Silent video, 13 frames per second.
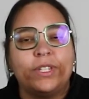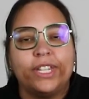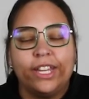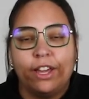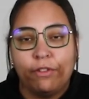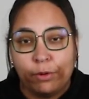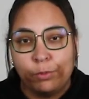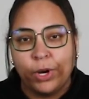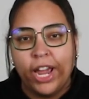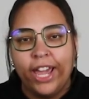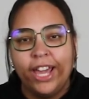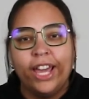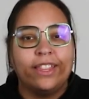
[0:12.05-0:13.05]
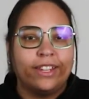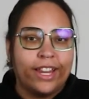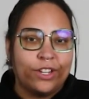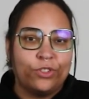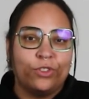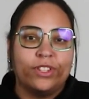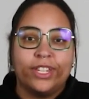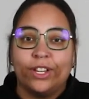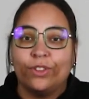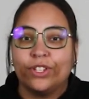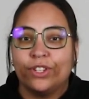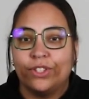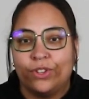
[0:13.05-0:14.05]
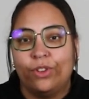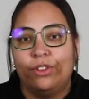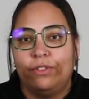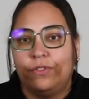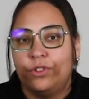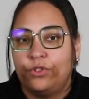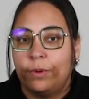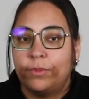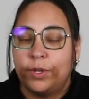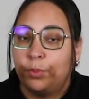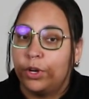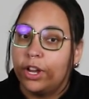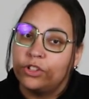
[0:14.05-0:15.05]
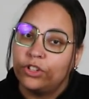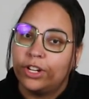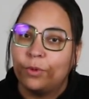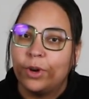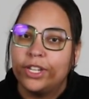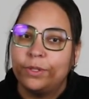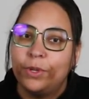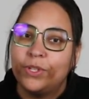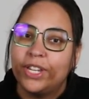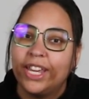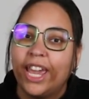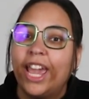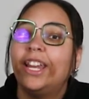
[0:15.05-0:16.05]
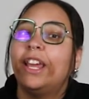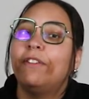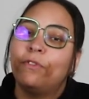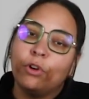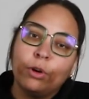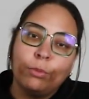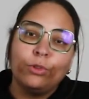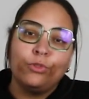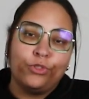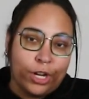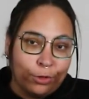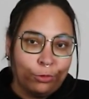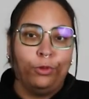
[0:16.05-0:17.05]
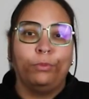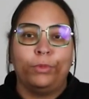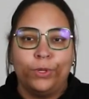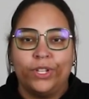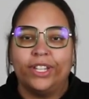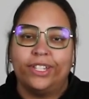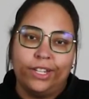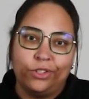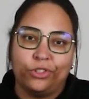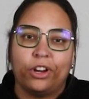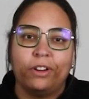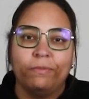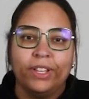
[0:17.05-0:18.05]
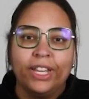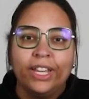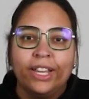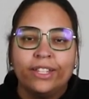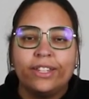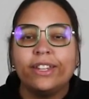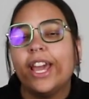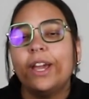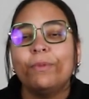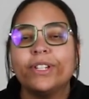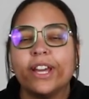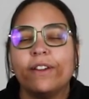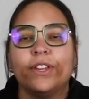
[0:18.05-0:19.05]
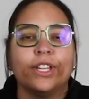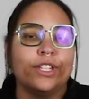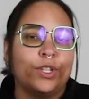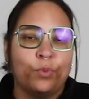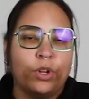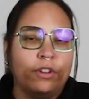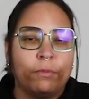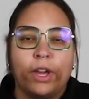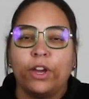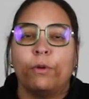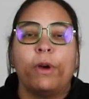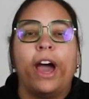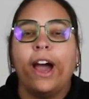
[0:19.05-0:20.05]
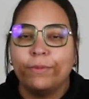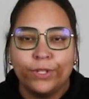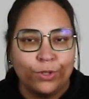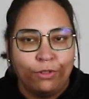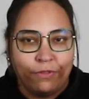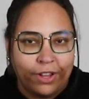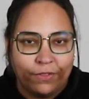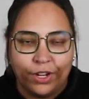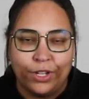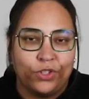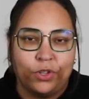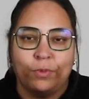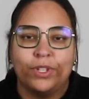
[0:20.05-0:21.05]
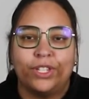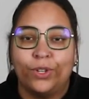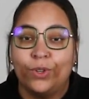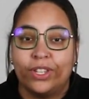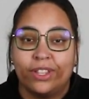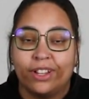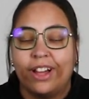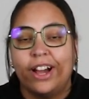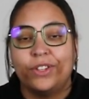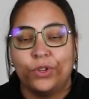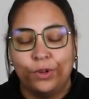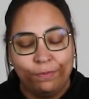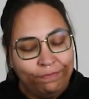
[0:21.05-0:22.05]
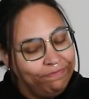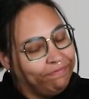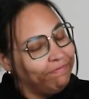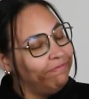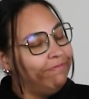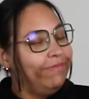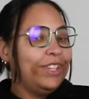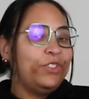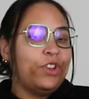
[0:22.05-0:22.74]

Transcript: Tenea Fabray, the National Sales Consultant for Drums and Percussion at West Music and a formal general music teacher. Today we're diving into one of my absolute favorite instruments to use in the classroom, the